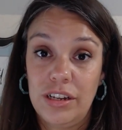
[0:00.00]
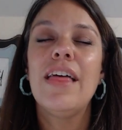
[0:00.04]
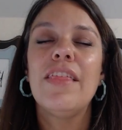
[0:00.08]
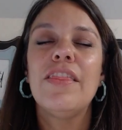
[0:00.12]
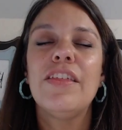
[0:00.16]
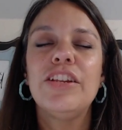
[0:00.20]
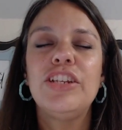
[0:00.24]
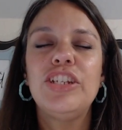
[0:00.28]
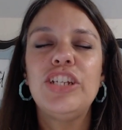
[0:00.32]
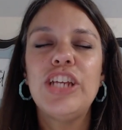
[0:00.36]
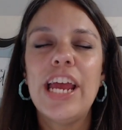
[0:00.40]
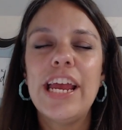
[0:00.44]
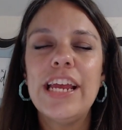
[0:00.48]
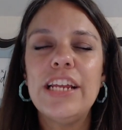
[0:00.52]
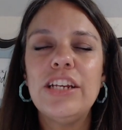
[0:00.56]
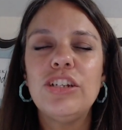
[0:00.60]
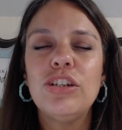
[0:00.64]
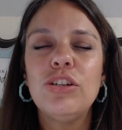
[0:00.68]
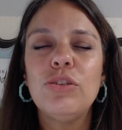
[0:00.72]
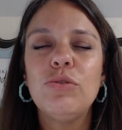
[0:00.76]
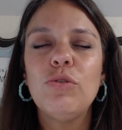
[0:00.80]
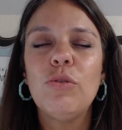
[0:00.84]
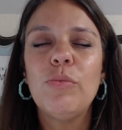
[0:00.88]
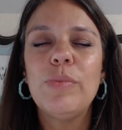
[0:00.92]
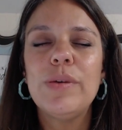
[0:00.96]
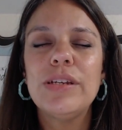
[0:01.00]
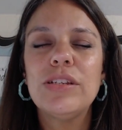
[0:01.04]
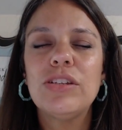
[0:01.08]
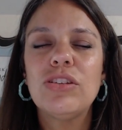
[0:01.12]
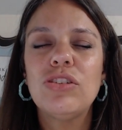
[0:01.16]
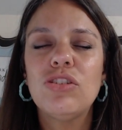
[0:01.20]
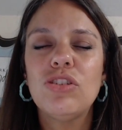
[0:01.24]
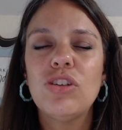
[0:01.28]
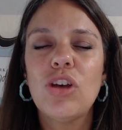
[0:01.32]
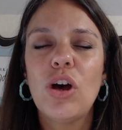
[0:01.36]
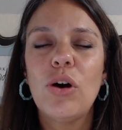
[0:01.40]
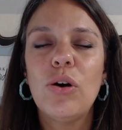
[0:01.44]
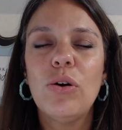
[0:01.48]
The changes will be
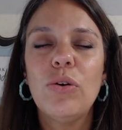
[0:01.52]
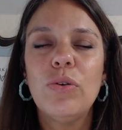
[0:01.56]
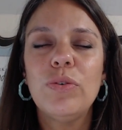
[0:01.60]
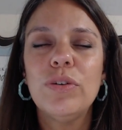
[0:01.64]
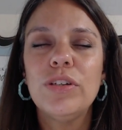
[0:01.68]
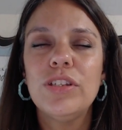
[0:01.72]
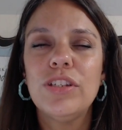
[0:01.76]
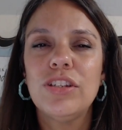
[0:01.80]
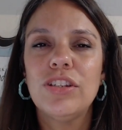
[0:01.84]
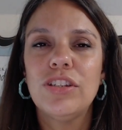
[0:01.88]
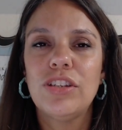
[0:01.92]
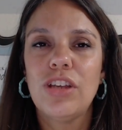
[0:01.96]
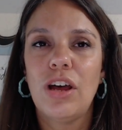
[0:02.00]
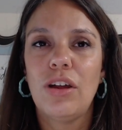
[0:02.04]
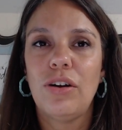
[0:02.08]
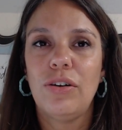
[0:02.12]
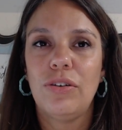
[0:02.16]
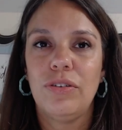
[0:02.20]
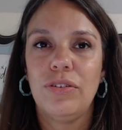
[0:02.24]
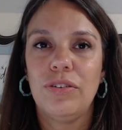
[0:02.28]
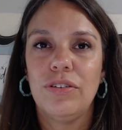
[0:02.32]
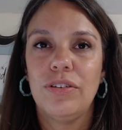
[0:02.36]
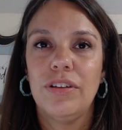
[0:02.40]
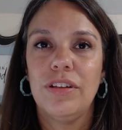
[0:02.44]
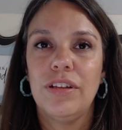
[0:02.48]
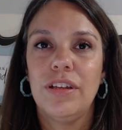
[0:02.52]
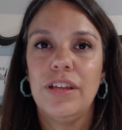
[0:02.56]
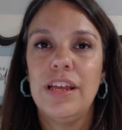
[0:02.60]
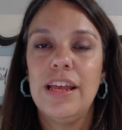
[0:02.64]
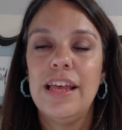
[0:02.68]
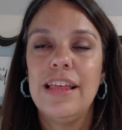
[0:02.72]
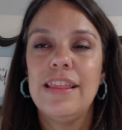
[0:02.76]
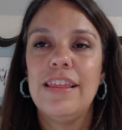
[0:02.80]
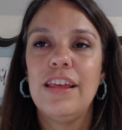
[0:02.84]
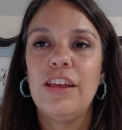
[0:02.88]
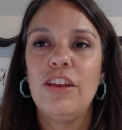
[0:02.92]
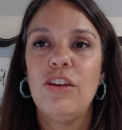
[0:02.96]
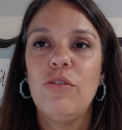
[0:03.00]
so subtle
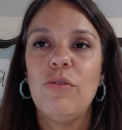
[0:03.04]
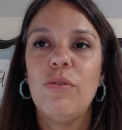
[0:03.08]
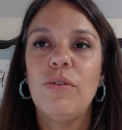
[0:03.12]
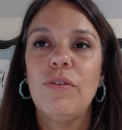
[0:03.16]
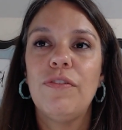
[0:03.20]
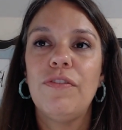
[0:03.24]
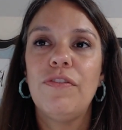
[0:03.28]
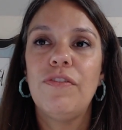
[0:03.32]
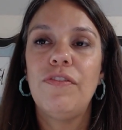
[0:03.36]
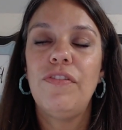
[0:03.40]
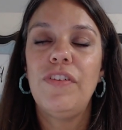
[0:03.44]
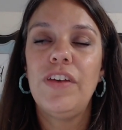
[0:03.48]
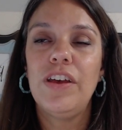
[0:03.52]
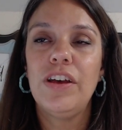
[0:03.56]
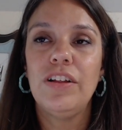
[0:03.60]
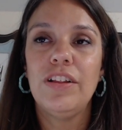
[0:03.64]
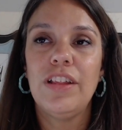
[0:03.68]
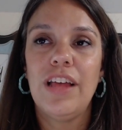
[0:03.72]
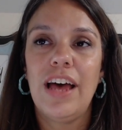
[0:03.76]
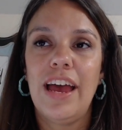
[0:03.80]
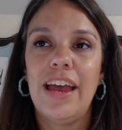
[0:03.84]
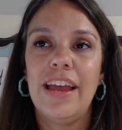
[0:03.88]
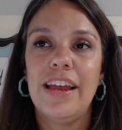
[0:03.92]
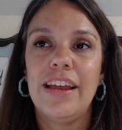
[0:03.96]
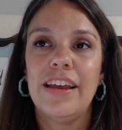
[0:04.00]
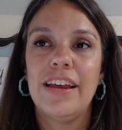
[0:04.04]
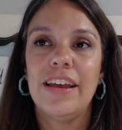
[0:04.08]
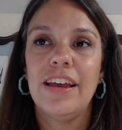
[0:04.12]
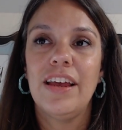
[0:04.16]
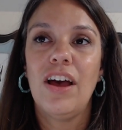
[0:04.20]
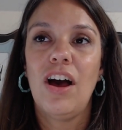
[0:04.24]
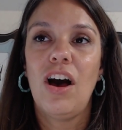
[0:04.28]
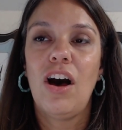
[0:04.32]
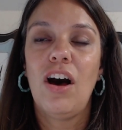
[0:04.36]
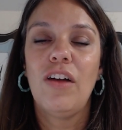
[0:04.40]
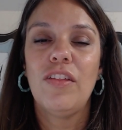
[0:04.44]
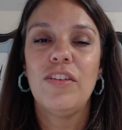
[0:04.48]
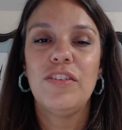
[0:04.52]
that you will feel like
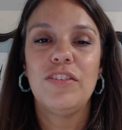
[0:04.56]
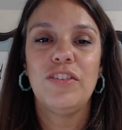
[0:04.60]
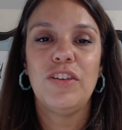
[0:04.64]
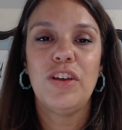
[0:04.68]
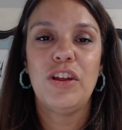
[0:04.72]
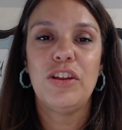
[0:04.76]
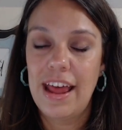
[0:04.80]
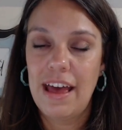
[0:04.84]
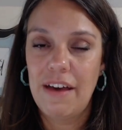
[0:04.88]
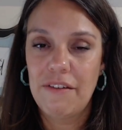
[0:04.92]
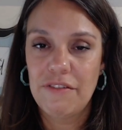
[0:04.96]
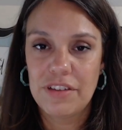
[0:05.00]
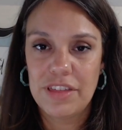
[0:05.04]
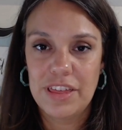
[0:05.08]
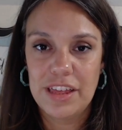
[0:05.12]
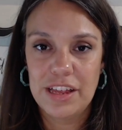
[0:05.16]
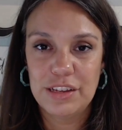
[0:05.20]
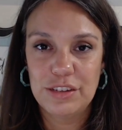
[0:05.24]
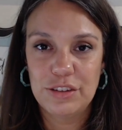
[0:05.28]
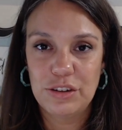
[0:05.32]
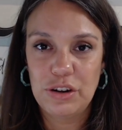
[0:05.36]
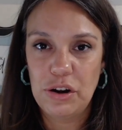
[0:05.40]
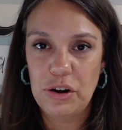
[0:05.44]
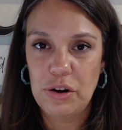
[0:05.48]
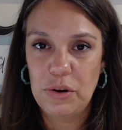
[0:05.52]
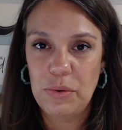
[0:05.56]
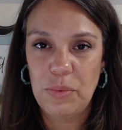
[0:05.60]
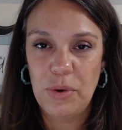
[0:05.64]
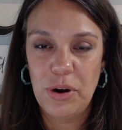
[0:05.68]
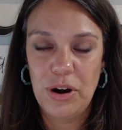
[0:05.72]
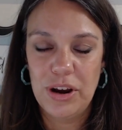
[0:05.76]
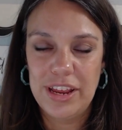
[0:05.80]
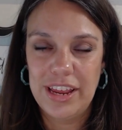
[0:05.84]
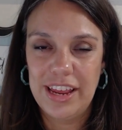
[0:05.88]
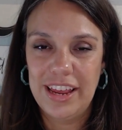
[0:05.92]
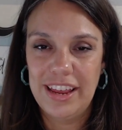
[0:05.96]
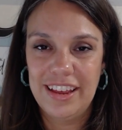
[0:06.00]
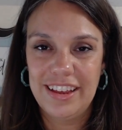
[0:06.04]
all of a sudden everything started
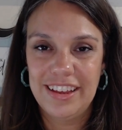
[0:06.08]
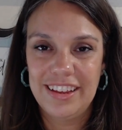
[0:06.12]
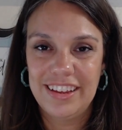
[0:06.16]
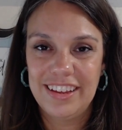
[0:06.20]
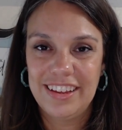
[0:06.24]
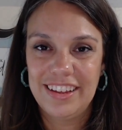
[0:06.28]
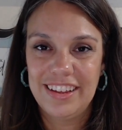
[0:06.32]
working.